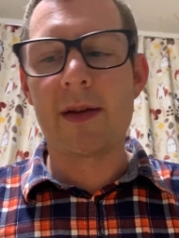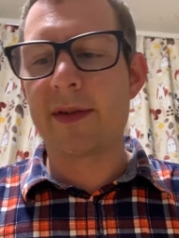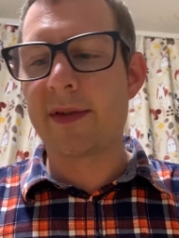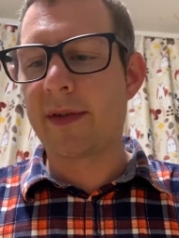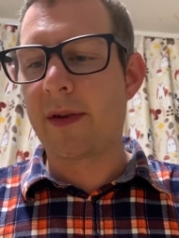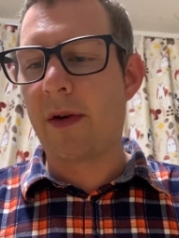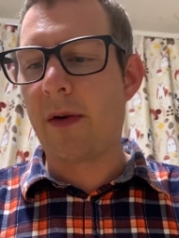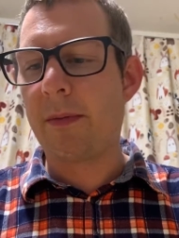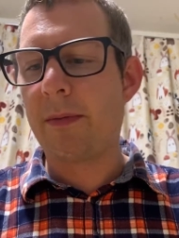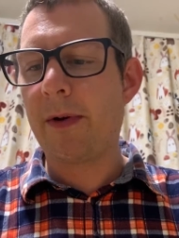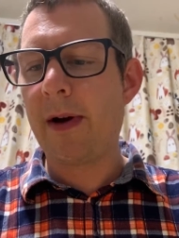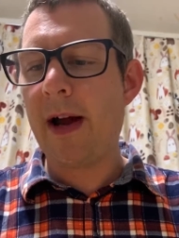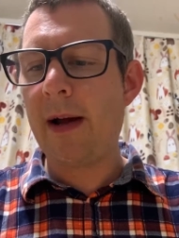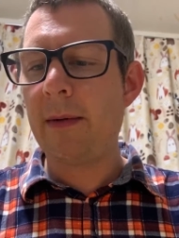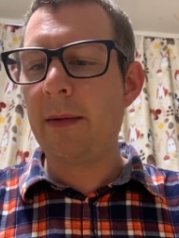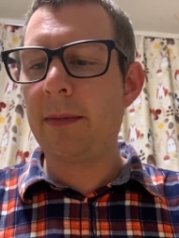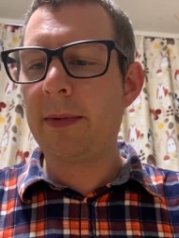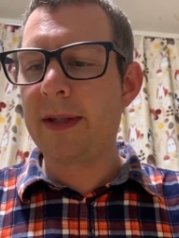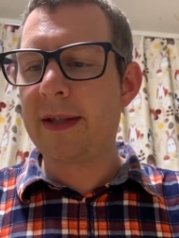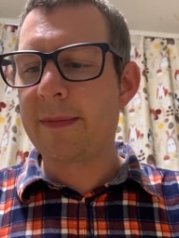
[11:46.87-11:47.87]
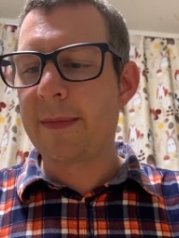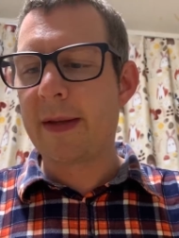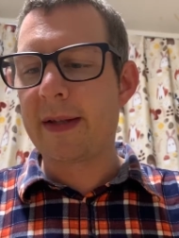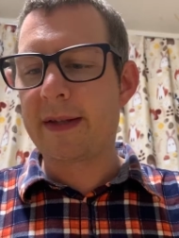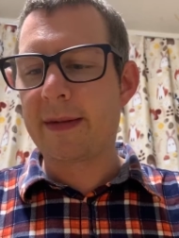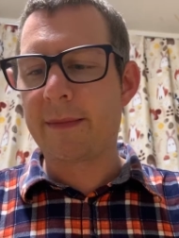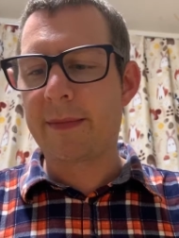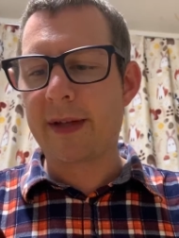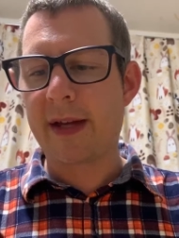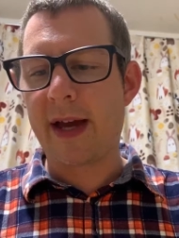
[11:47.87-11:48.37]
So I'll probably spend
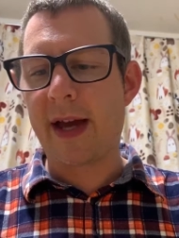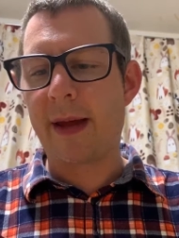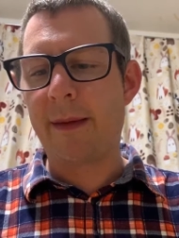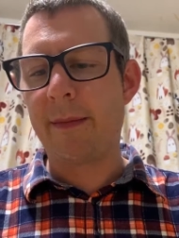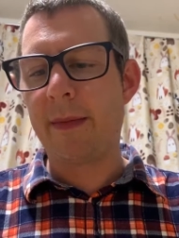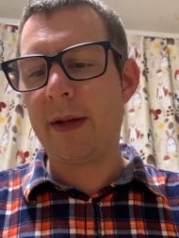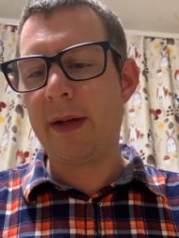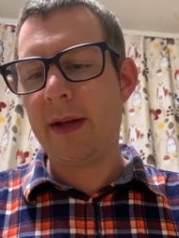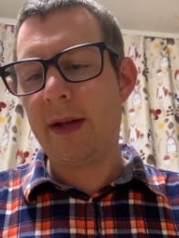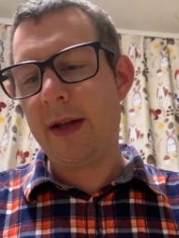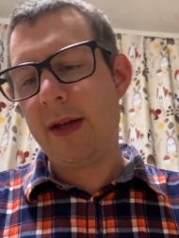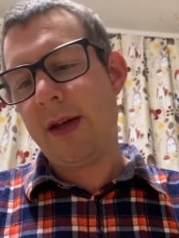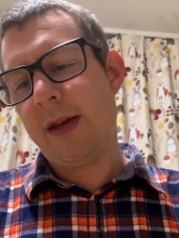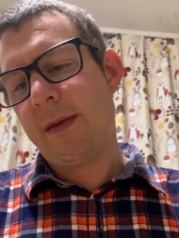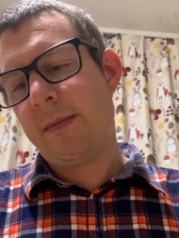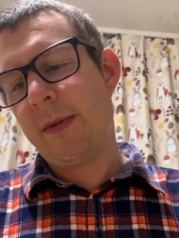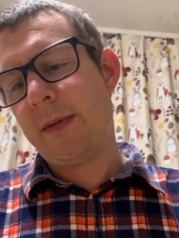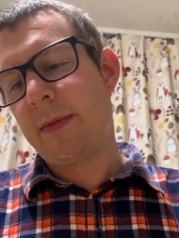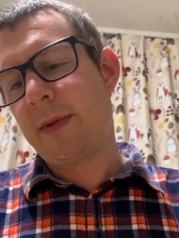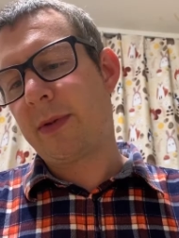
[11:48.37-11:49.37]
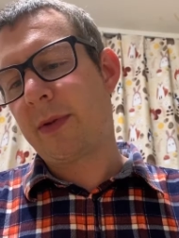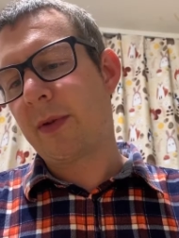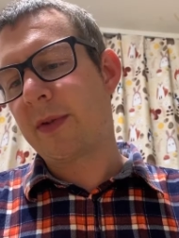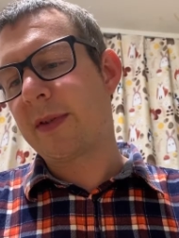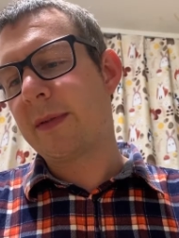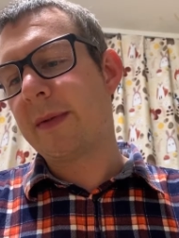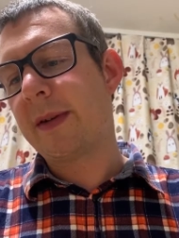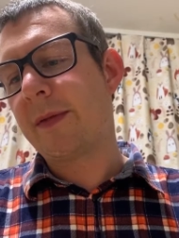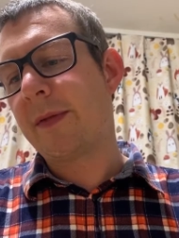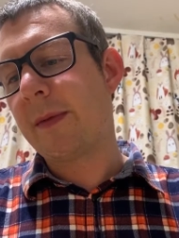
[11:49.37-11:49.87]
some time, maybe throw
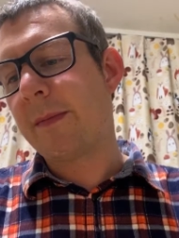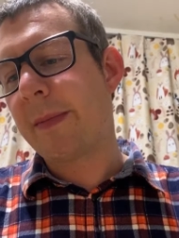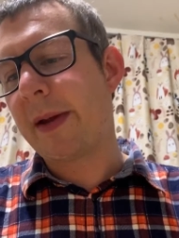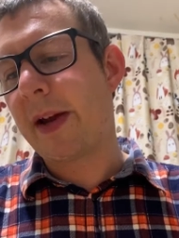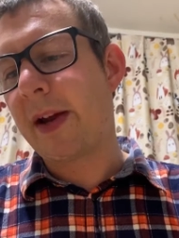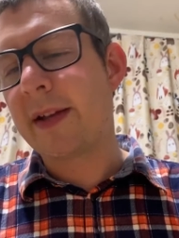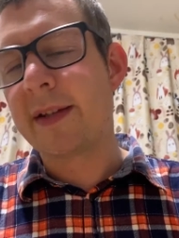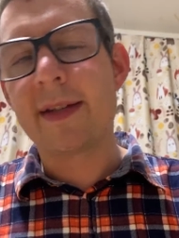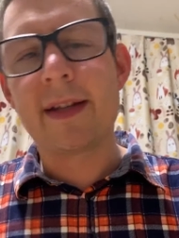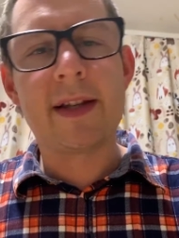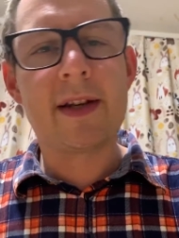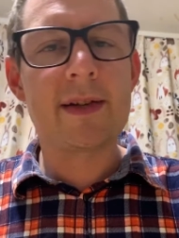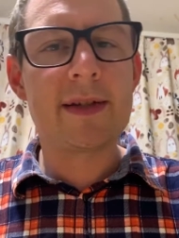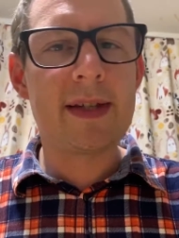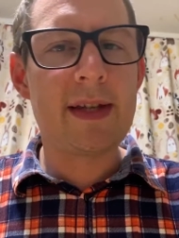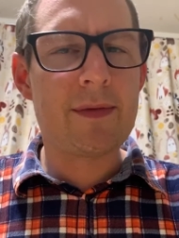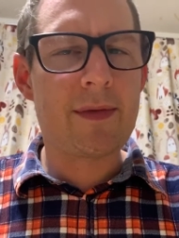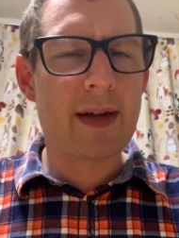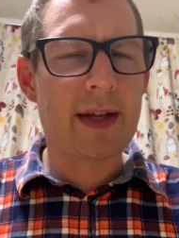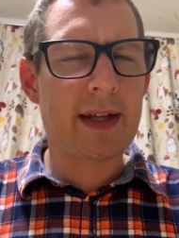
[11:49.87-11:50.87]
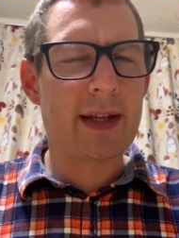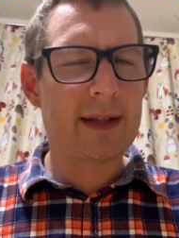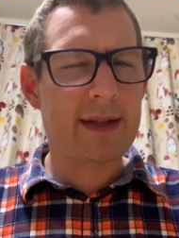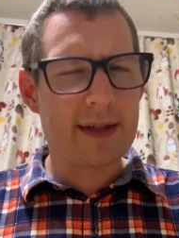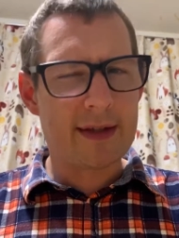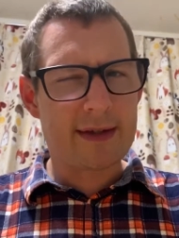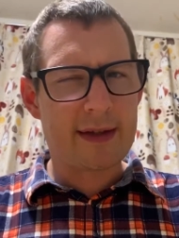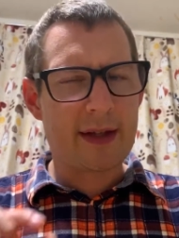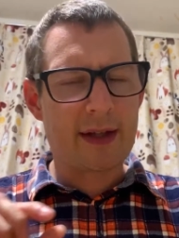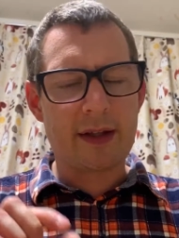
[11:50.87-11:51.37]
some different bearings in there, see if I can get
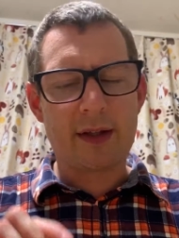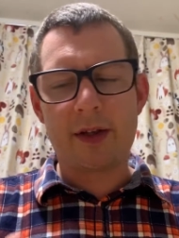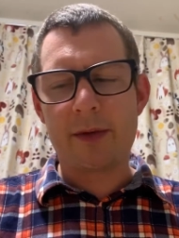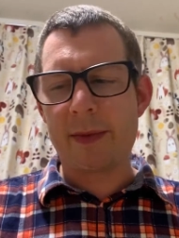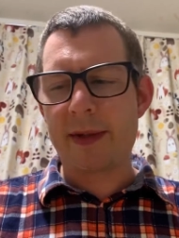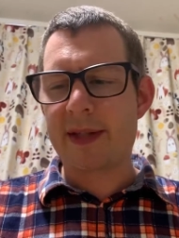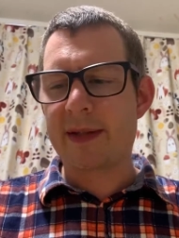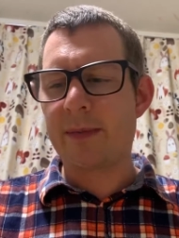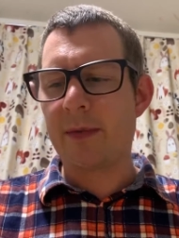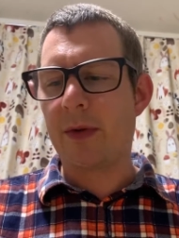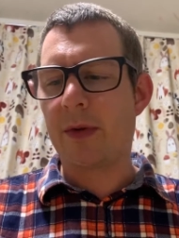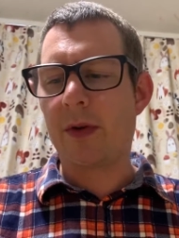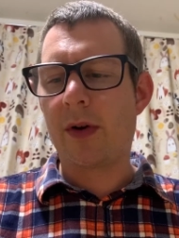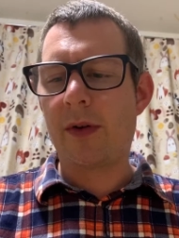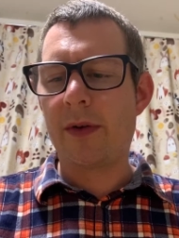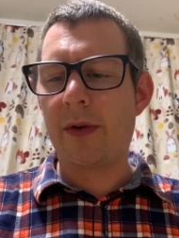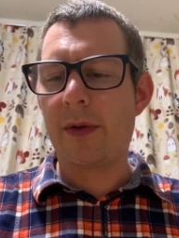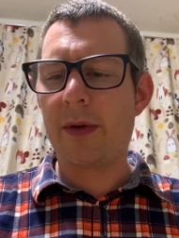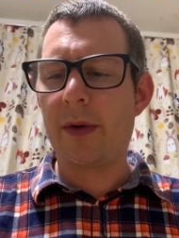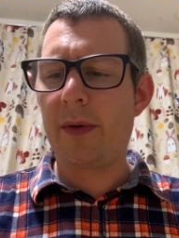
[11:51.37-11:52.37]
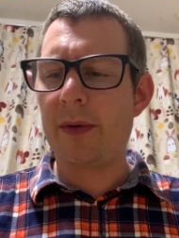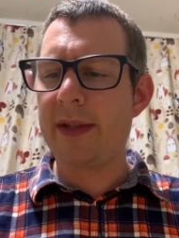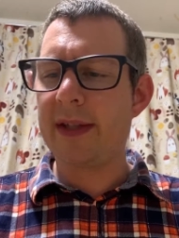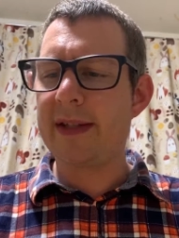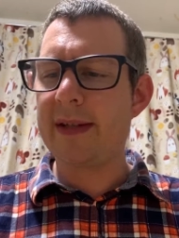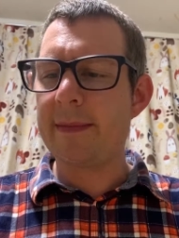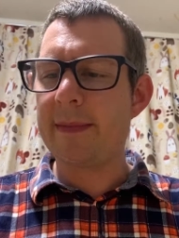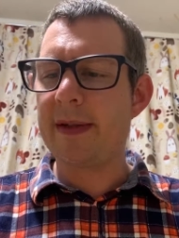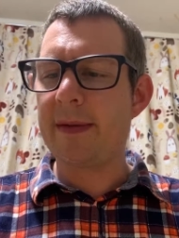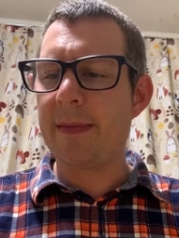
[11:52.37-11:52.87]
this thing a little bit smoother, although it only
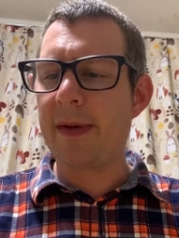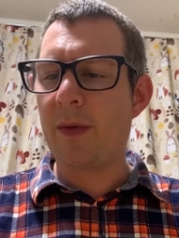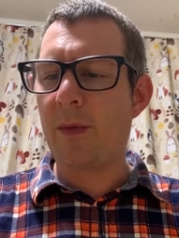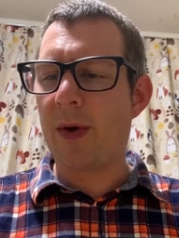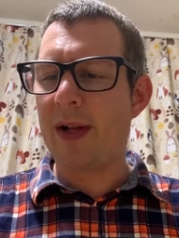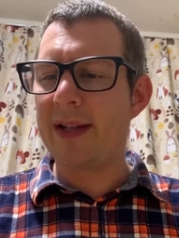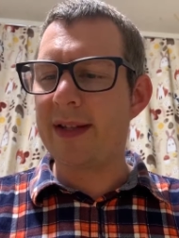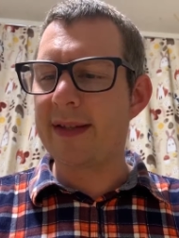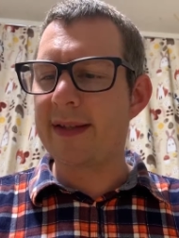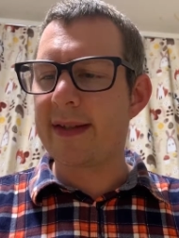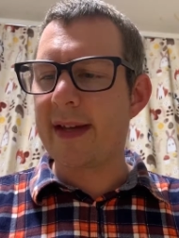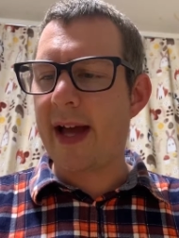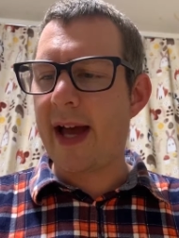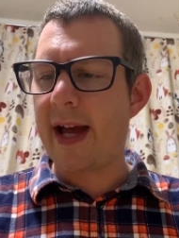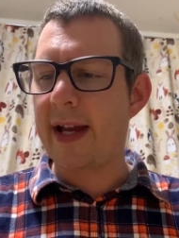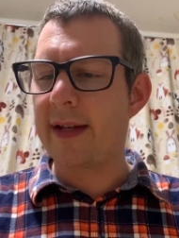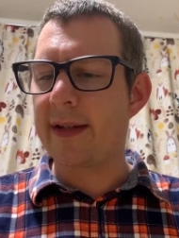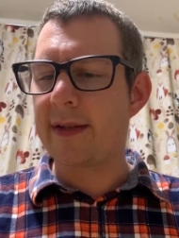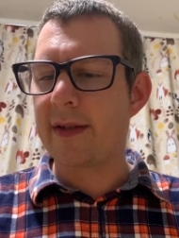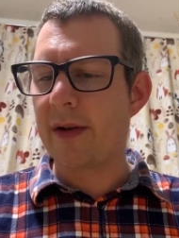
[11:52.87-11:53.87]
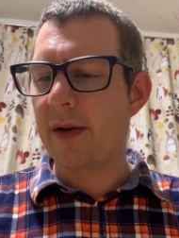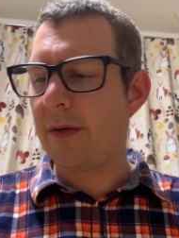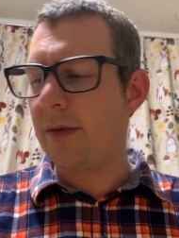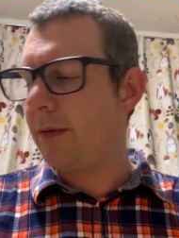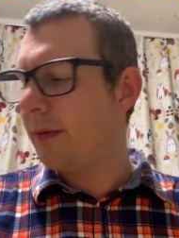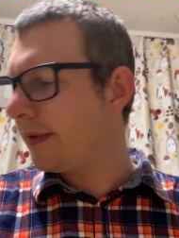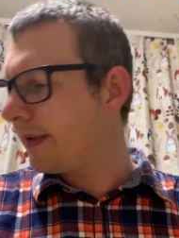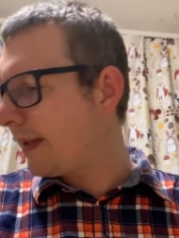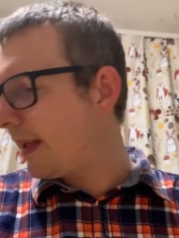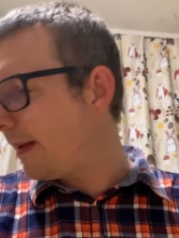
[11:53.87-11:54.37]
seems to be one side, so
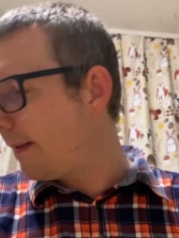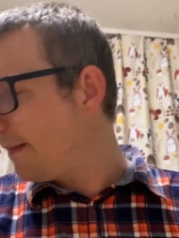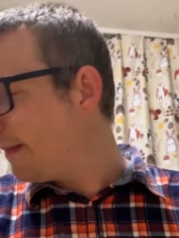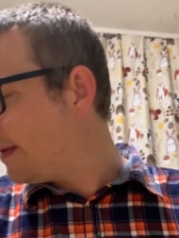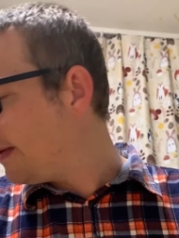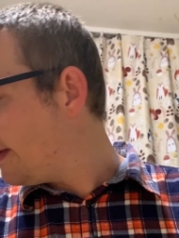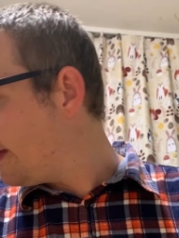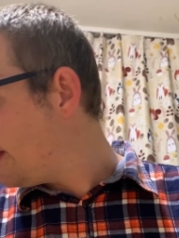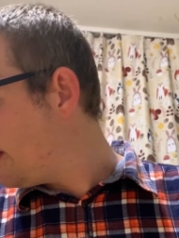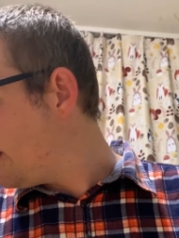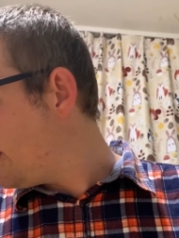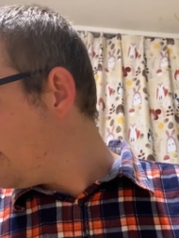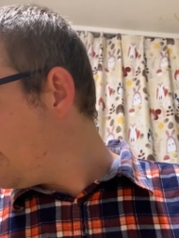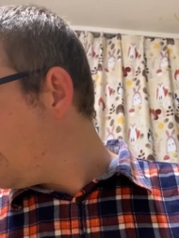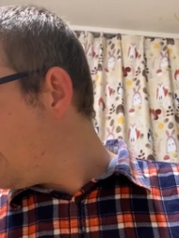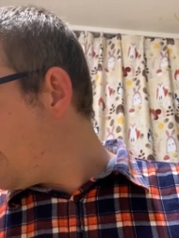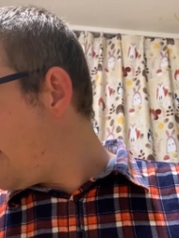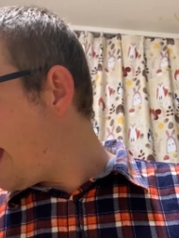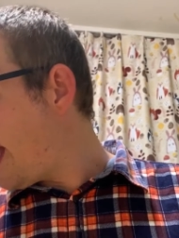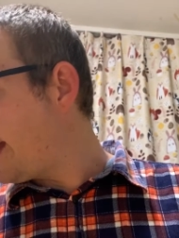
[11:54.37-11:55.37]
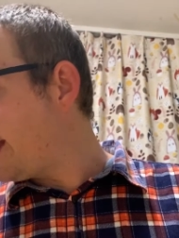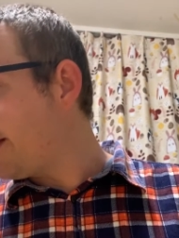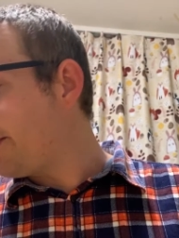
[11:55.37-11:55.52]
we'll see. And the